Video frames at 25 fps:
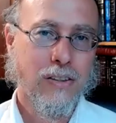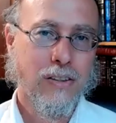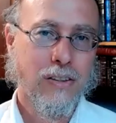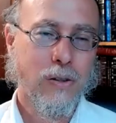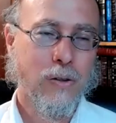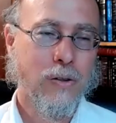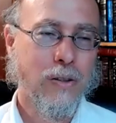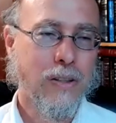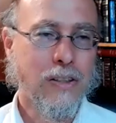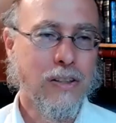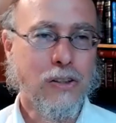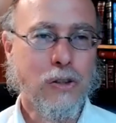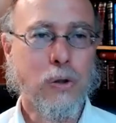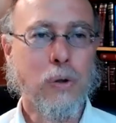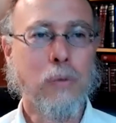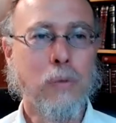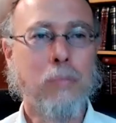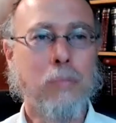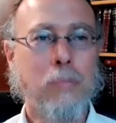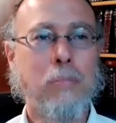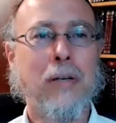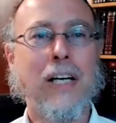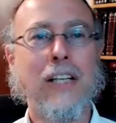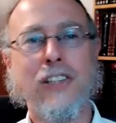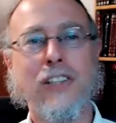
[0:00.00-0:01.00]
So these two
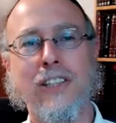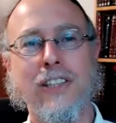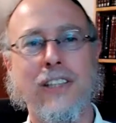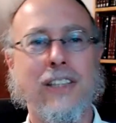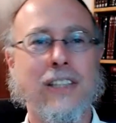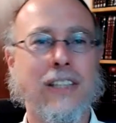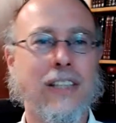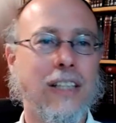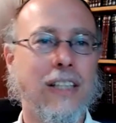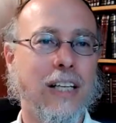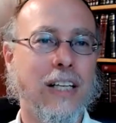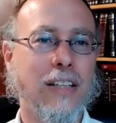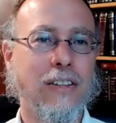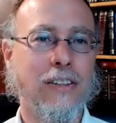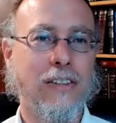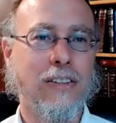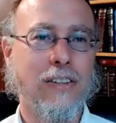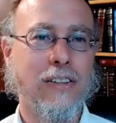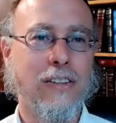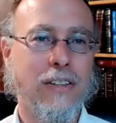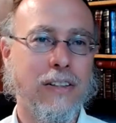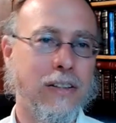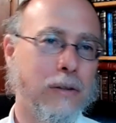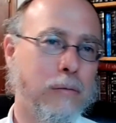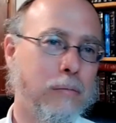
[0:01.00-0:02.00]
parshas
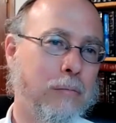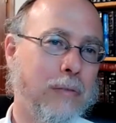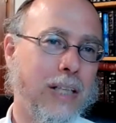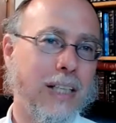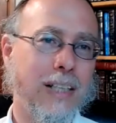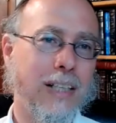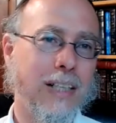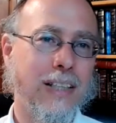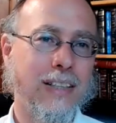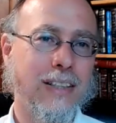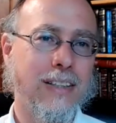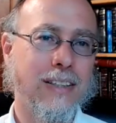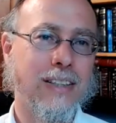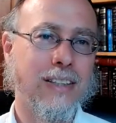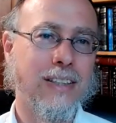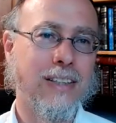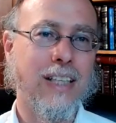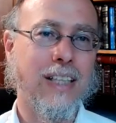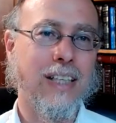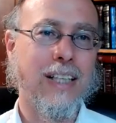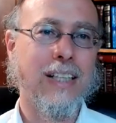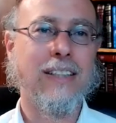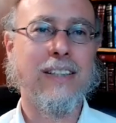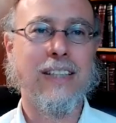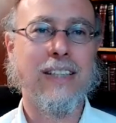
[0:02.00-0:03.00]
together, their meaning is
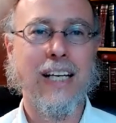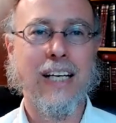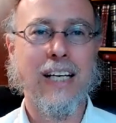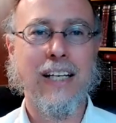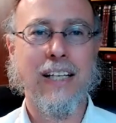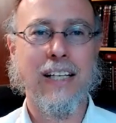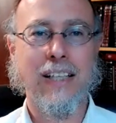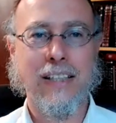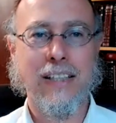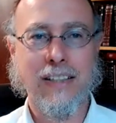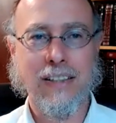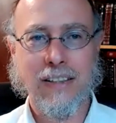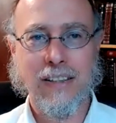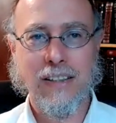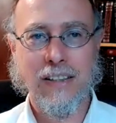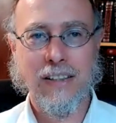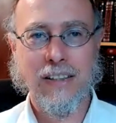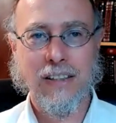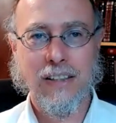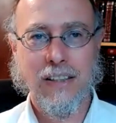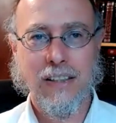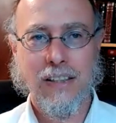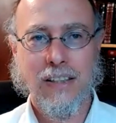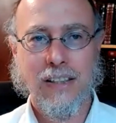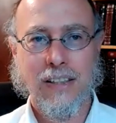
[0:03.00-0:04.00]
like saying
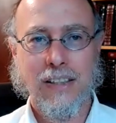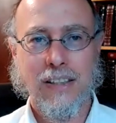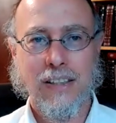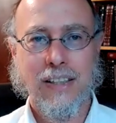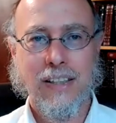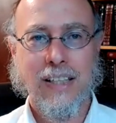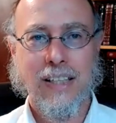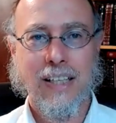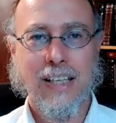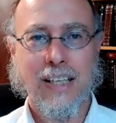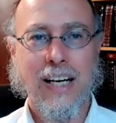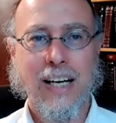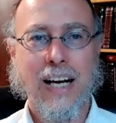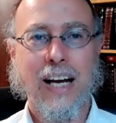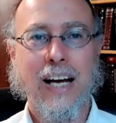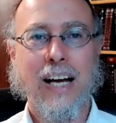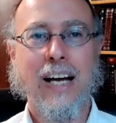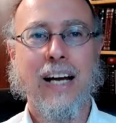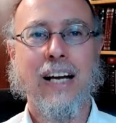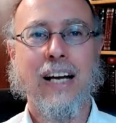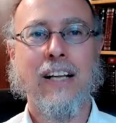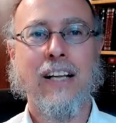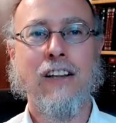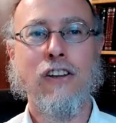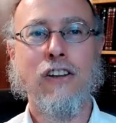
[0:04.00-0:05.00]

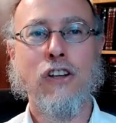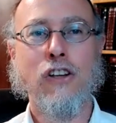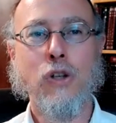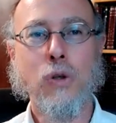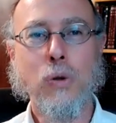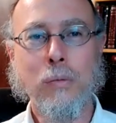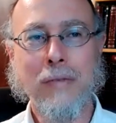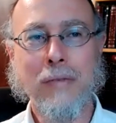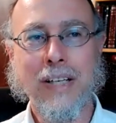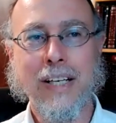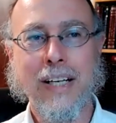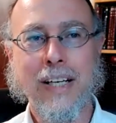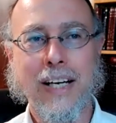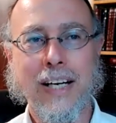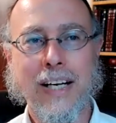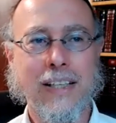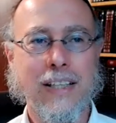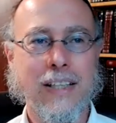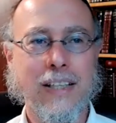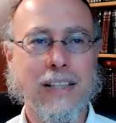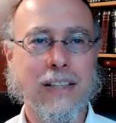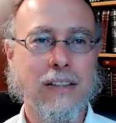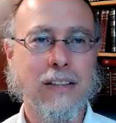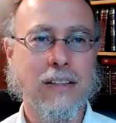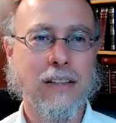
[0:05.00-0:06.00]

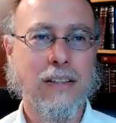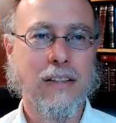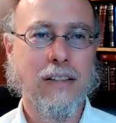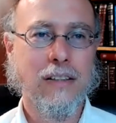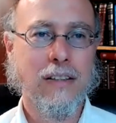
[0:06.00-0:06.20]
illuminated